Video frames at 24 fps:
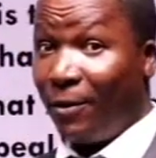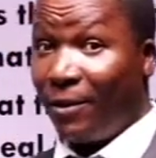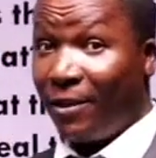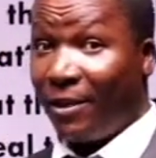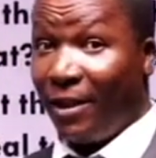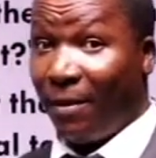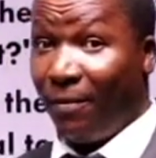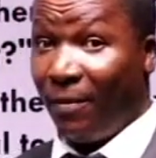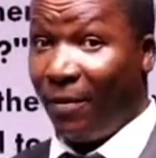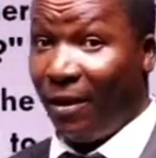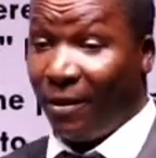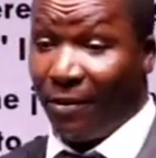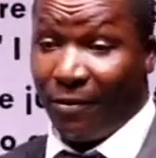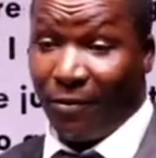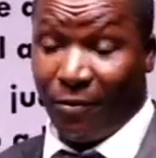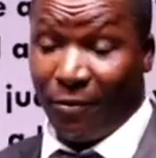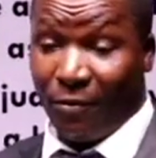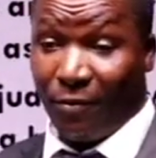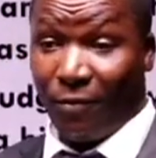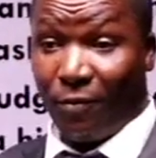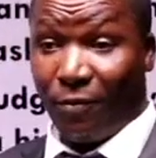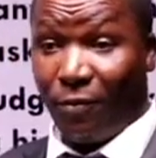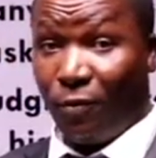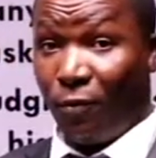someone
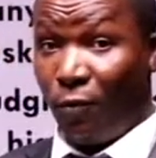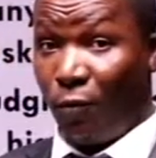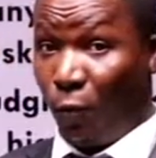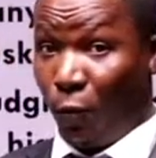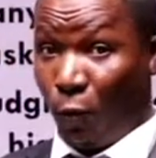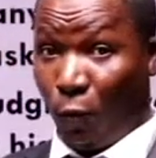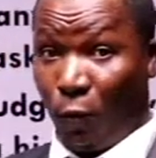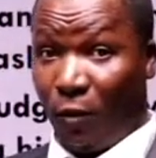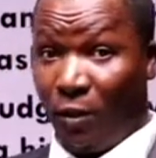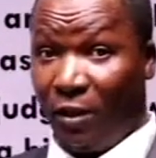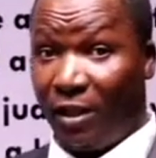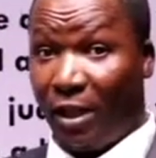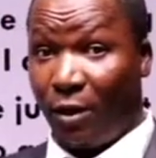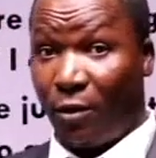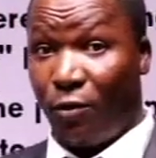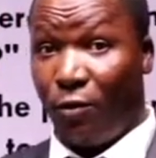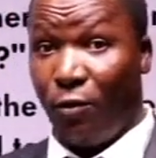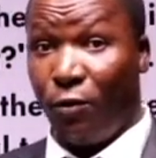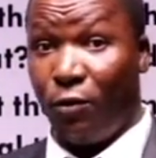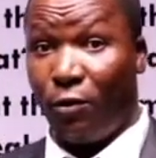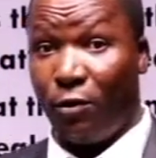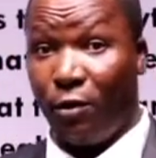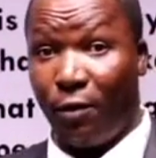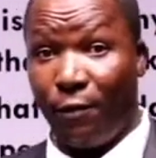who is
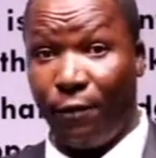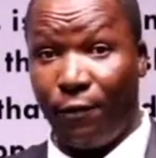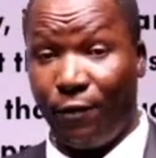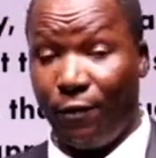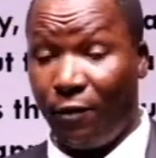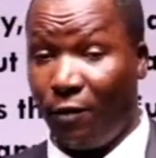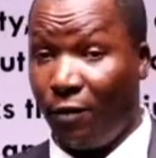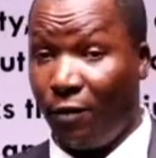accused of